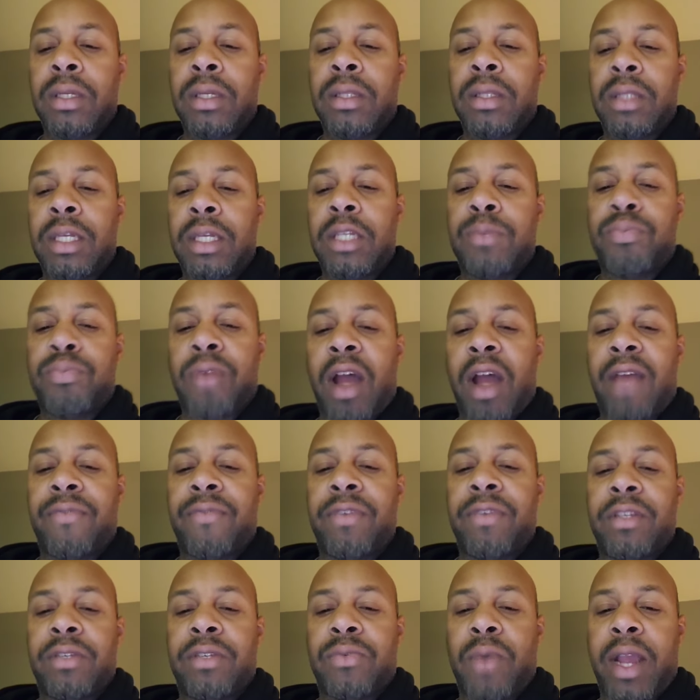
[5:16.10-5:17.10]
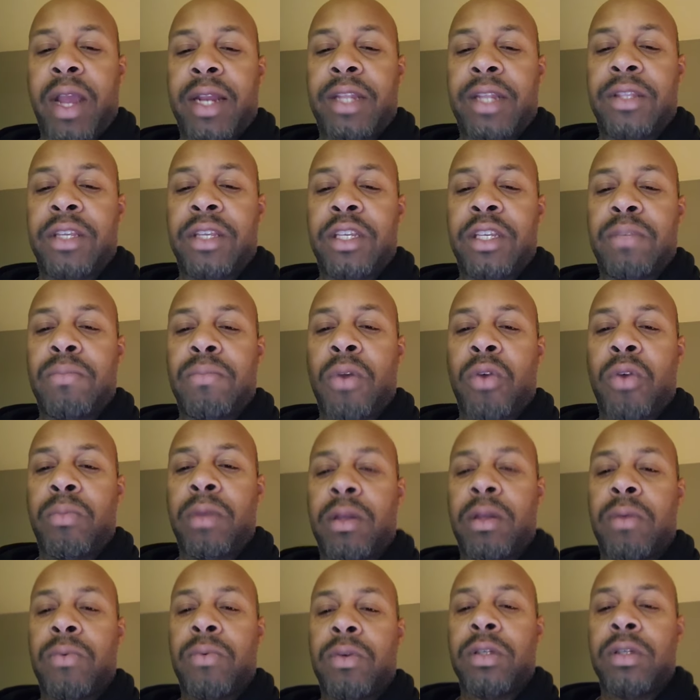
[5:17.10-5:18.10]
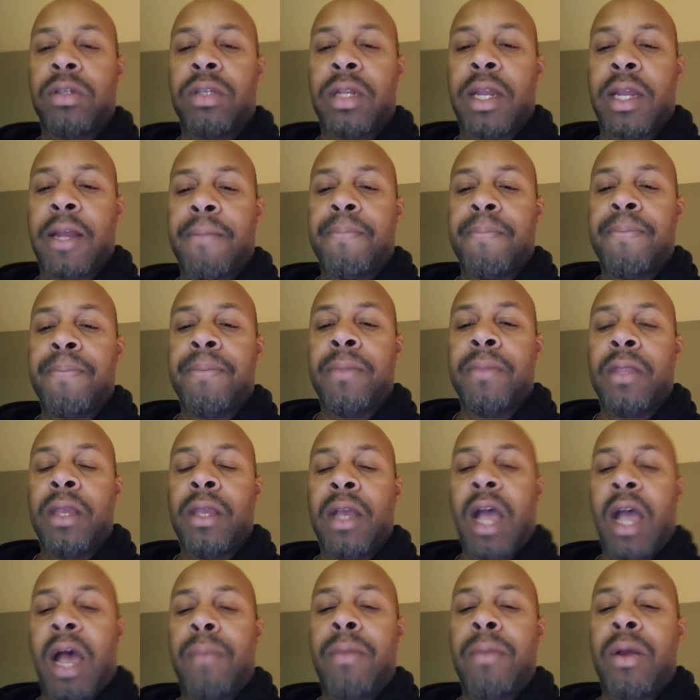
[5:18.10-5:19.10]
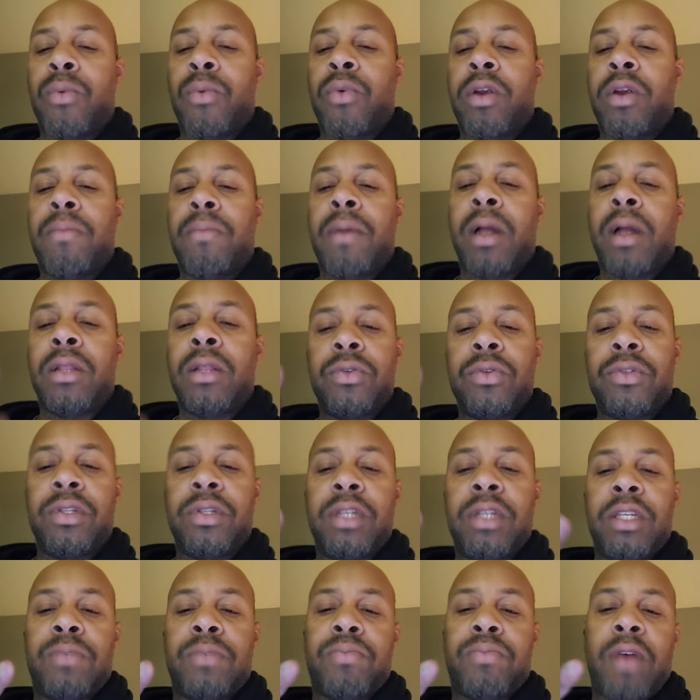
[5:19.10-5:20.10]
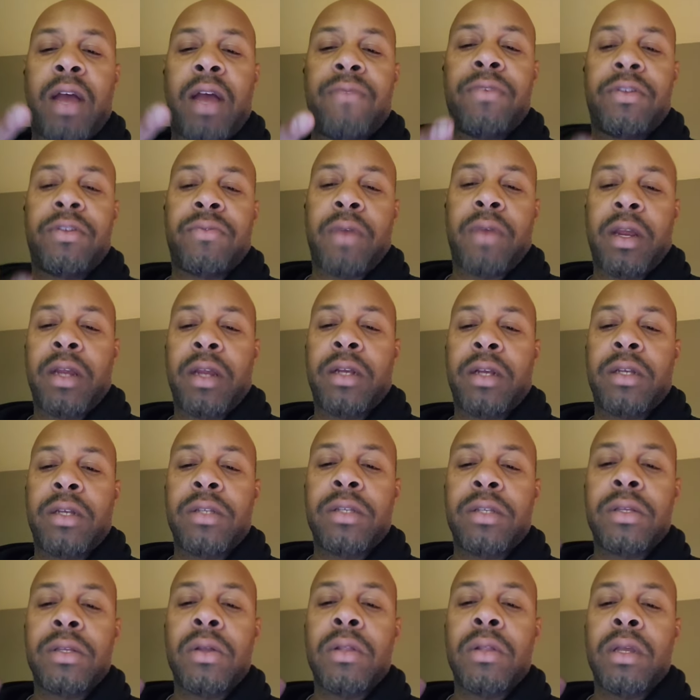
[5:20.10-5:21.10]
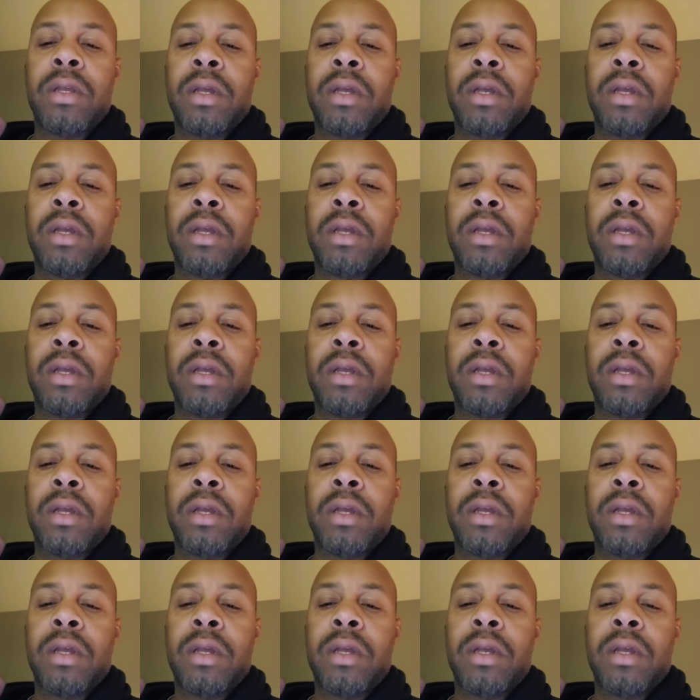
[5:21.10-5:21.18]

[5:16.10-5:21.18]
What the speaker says: these profits right at this moment. Where's it at? I'm not worried about losing these profits right here because it's only